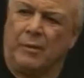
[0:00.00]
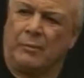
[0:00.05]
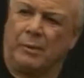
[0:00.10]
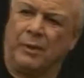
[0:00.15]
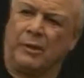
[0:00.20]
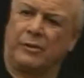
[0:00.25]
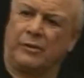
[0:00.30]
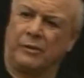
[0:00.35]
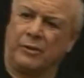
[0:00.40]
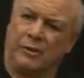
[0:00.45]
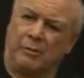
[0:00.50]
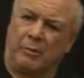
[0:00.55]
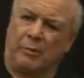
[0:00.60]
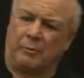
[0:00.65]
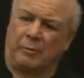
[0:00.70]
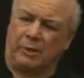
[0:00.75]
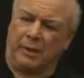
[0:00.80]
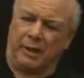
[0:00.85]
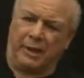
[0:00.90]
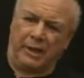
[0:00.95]
Pretty soon
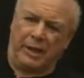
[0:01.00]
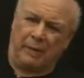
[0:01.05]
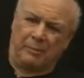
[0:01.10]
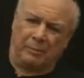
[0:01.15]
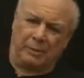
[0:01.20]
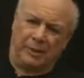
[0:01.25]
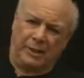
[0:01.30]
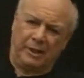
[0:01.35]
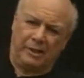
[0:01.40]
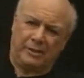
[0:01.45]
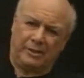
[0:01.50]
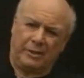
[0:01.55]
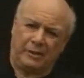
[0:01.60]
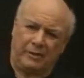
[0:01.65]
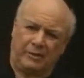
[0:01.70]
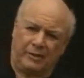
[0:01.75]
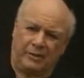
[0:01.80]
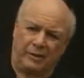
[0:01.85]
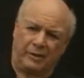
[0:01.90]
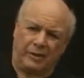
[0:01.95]
you'll be playing
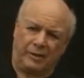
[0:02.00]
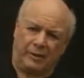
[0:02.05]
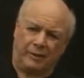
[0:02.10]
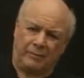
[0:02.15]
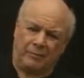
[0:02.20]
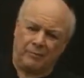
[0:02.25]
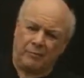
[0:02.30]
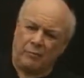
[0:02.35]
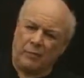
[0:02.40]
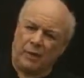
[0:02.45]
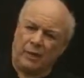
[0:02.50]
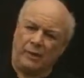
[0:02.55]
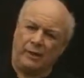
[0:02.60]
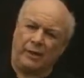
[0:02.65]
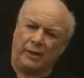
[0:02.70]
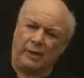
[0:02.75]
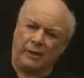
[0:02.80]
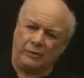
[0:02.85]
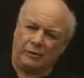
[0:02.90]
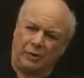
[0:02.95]
Appalachian style.
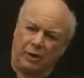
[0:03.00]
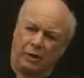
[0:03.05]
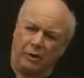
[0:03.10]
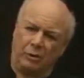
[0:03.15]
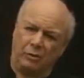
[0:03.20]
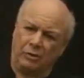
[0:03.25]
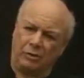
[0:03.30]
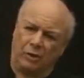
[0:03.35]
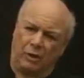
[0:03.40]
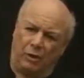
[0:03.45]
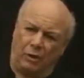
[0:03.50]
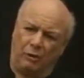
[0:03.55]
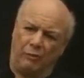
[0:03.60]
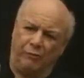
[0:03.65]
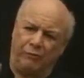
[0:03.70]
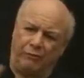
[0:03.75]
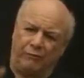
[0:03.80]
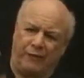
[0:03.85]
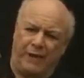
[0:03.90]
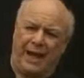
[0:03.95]
Now don't go
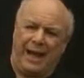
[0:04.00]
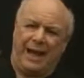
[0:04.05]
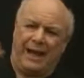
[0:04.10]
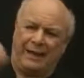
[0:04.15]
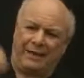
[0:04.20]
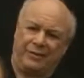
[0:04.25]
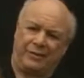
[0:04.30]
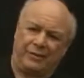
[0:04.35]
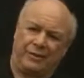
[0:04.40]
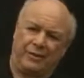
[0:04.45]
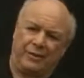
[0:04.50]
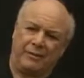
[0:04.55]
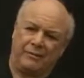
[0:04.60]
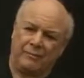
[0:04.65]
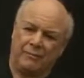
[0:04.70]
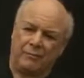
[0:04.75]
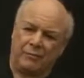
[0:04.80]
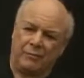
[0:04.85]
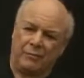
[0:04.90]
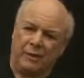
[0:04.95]
fast.
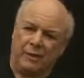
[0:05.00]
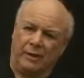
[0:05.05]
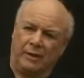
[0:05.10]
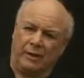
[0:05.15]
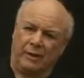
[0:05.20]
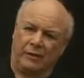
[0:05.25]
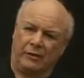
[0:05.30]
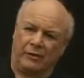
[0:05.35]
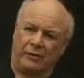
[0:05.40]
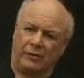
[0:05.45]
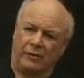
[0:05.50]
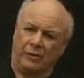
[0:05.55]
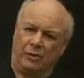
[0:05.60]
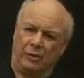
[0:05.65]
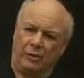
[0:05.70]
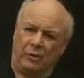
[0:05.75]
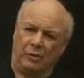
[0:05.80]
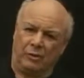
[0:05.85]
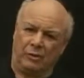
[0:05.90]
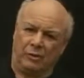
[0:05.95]
There's this
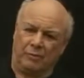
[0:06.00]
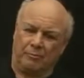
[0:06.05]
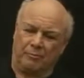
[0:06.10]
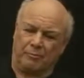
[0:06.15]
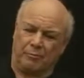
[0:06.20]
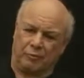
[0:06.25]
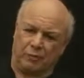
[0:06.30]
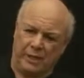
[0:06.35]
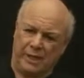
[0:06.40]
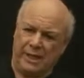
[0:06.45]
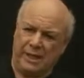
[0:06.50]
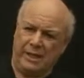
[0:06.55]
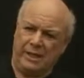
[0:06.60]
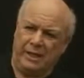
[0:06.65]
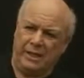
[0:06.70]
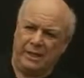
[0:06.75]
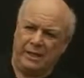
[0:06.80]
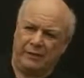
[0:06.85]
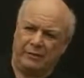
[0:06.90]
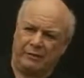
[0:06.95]
whole
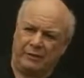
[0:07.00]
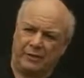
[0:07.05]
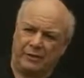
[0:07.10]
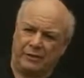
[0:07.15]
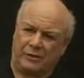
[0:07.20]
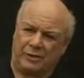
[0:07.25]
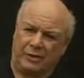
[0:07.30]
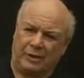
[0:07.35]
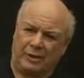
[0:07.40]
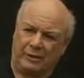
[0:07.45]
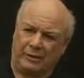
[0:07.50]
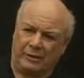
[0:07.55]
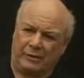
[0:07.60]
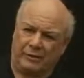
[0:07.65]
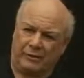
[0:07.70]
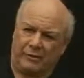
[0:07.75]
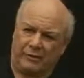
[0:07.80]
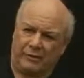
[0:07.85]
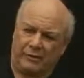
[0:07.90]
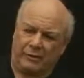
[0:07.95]
breed of
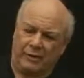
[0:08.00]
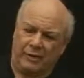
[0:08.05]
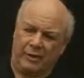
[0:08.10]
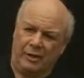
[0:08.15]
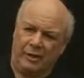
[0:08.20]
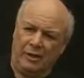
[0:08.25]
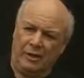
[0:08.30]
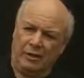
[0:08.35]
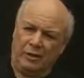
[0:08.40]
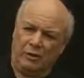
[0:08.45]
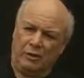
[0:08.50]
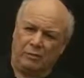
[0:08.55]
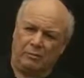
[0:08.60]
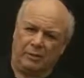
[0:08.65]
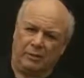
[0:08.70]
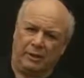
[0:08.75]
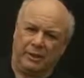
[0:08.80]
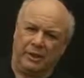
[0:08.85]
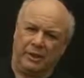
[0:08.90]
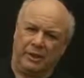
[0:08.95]
guitarists who
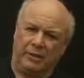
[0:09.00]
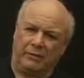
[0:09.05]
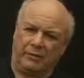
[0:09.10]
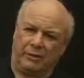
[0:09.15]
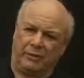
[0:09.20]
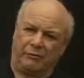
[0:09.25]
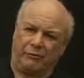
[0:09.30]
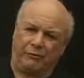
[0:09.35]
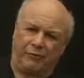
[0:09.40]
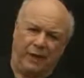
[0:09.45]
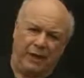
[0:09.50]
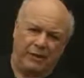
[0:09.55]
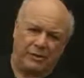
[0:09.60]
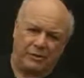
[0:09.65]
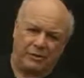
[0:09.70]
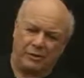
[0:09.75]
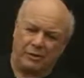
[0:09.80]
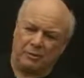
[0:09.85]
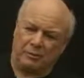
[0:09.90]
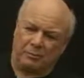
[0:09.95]
believe that the
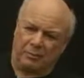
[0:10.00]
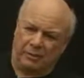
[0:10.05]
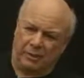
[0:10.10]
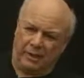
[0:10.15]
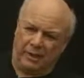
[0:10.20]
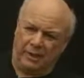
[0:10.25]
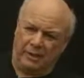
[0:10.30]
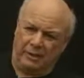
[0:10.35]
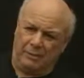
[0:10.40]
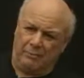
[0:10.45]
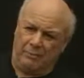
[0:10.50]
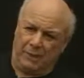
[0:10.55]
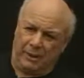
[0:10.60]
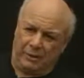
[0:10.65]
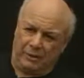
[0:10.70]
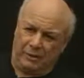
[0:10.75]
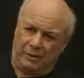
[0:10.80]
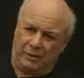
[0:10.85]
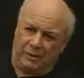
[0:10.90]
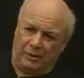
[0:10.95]
faster you play, the
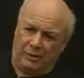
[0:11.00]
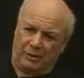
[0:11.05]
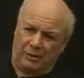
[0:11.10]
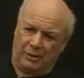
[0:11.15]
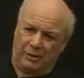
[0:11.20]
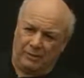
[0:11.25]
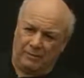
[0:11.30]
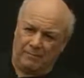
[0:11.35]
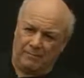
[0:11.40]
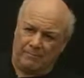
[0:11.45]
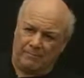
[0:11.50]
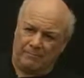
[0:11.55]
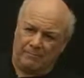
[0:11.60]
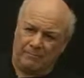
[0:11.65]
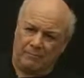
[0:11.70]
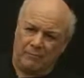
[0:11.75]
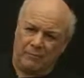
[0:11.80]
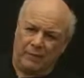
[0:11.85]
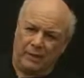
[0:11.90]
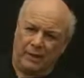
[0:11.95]
better you are.
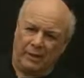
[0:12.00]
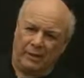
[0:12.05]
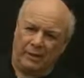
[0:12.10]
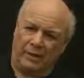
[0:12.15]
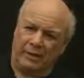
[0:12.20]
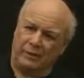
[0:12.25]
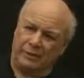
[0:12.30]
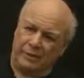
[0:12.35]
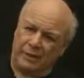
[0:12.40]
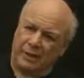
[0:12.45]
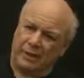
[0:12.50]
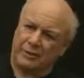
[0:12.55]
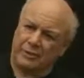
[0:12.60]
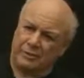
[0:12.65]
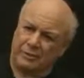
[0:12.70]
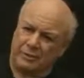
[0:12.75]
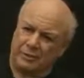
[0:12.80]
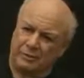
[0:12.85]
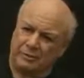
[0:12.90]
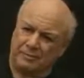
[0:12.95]
That is not
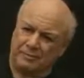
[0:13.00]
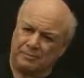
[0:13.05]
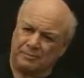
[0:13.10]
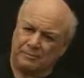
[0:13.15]
true.